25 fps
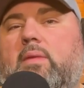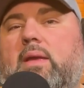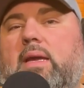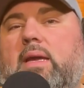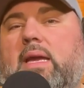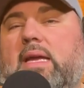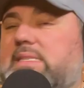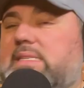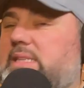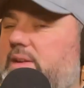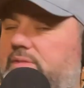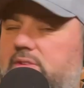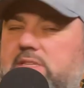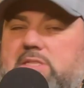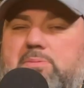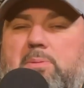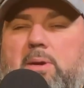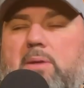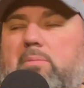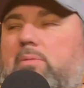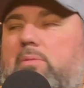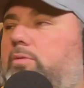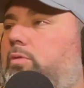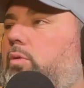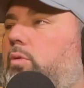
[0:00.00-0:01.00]
As I've
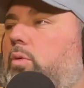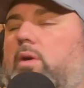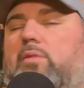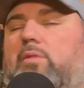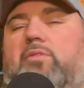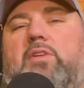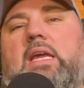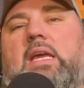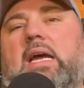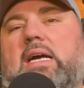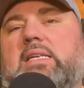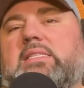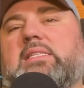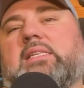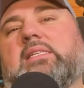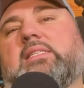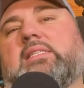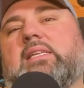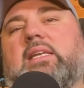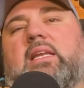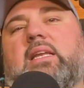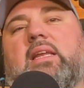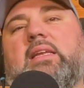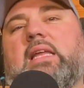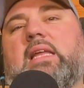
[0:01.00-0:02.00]
explained before, if you guys
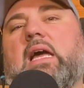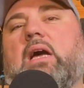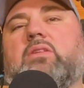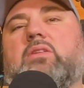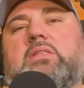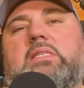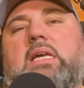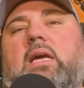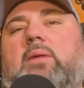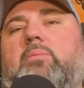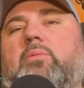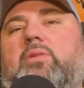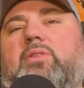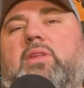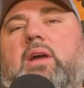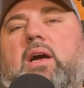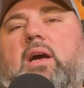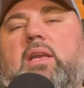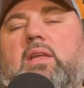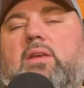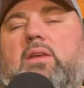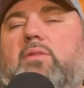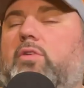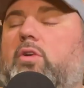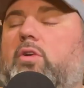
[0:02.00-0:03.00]
listen to Downtime with
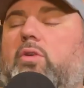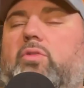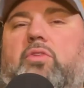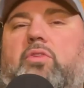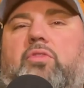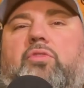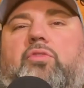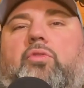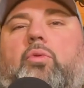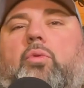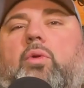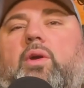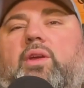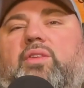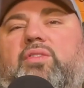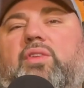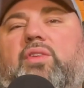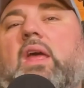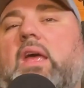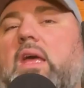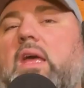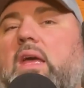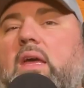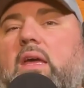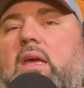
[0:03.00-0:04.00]
Donnie, you've heard the stories.
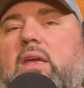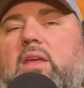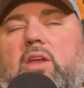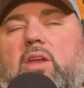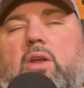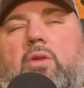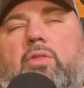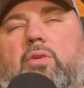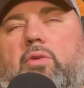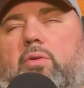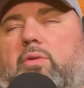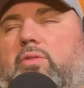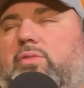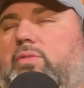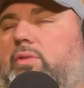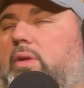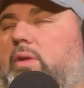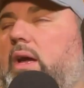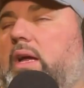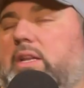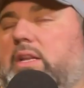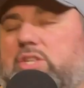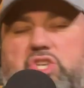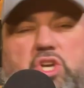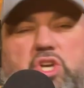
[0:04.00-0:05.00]
You know, there was
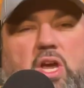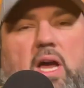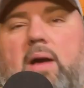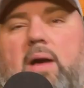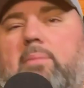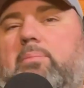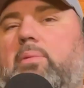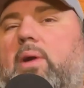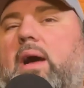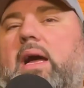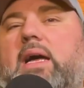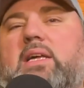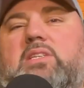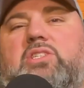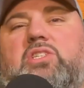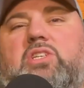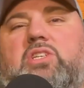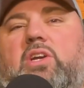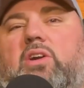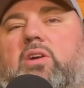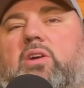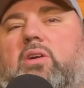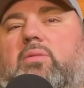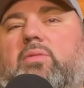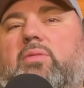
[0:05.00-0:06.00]
a job last
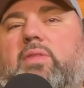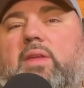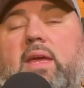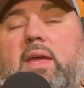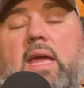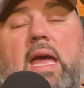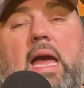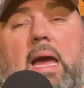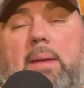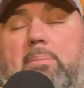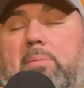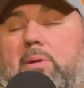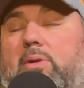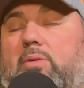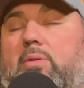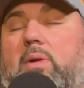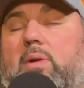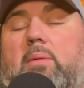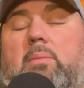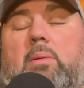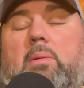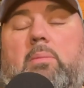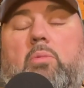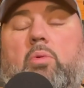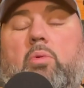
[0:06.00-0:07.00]
year that happened
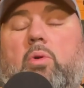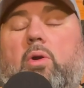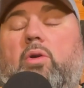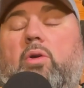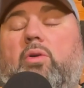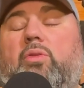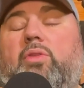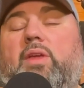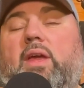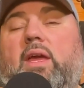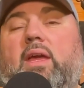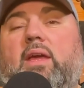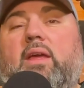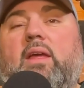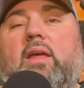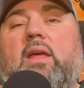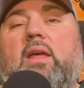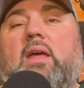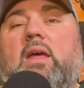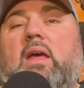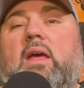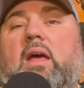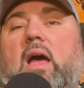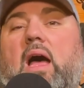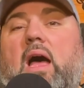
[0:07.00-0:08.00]
around Memorial Day
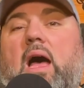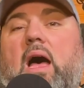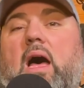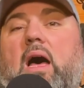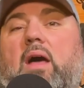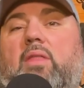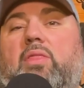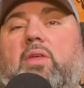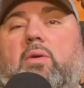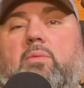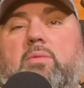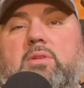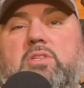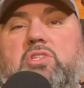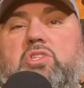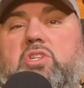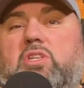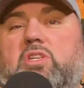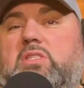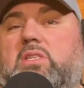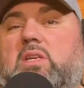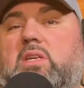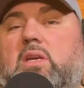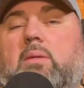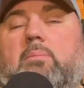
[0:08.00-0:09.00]
uh, that was
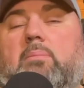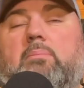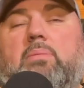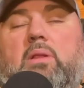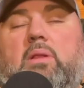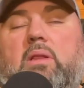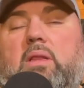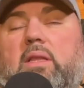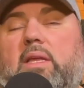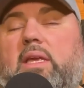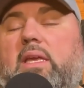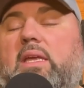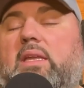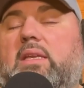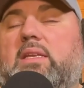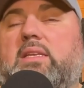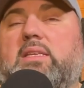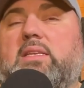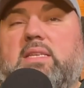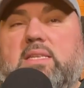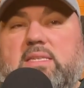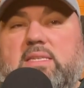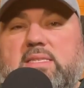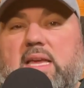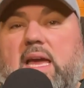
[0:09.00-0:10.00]
just a complete
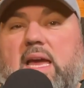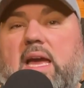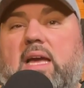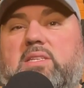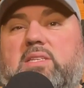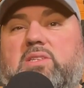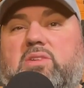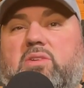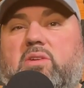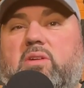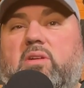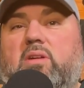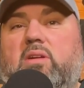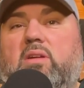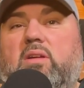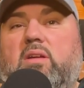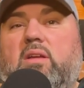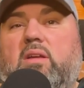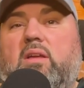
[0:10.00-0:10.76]
disaster.